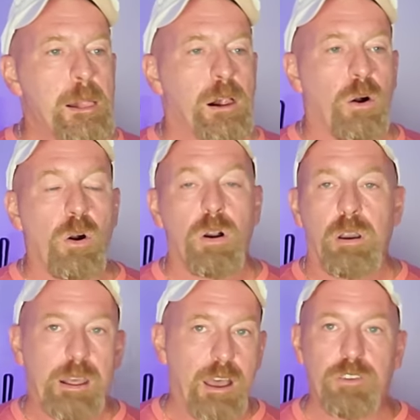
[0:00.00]
or
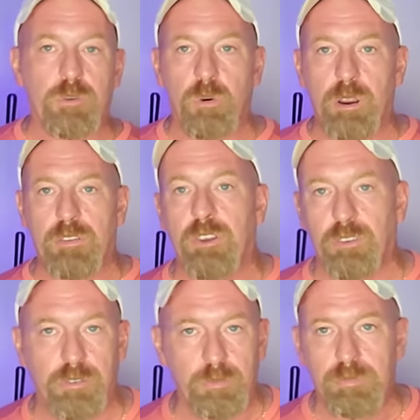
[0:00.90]
an asteroid
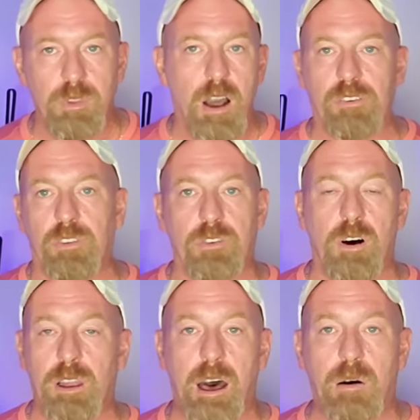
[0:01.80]
just knocks us
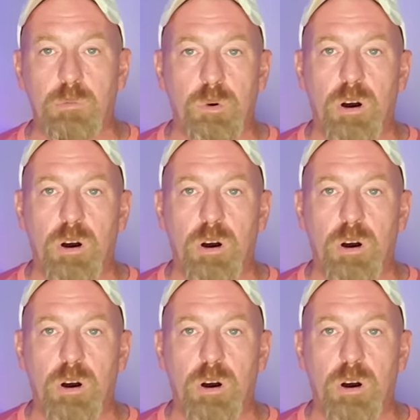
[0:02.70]
all out and we're